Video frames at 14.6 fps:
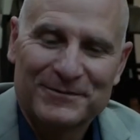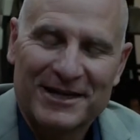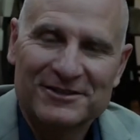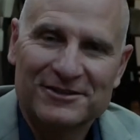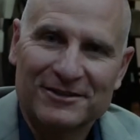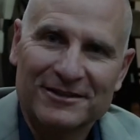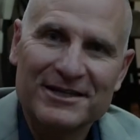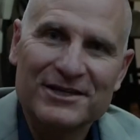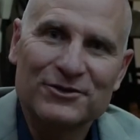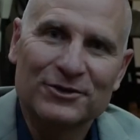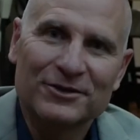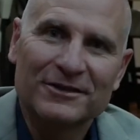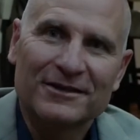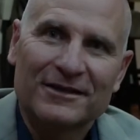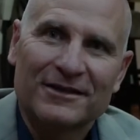As a
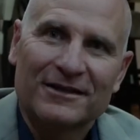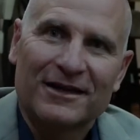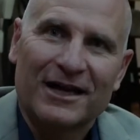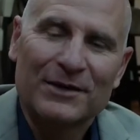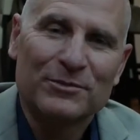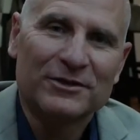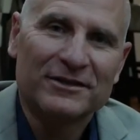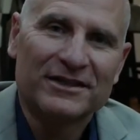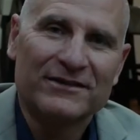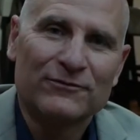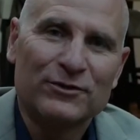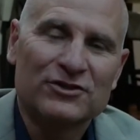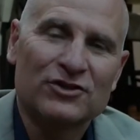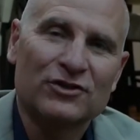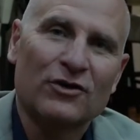leader, I
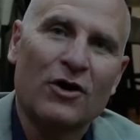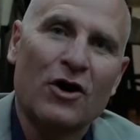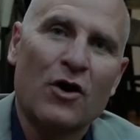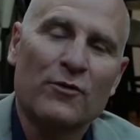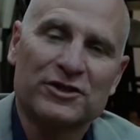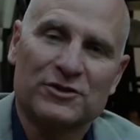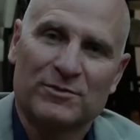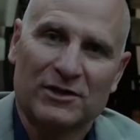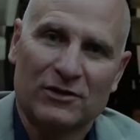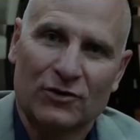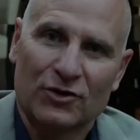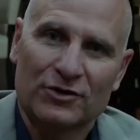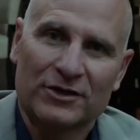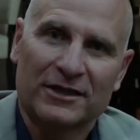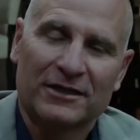believe we should always be
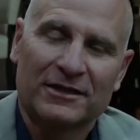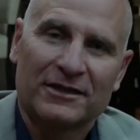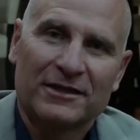learning.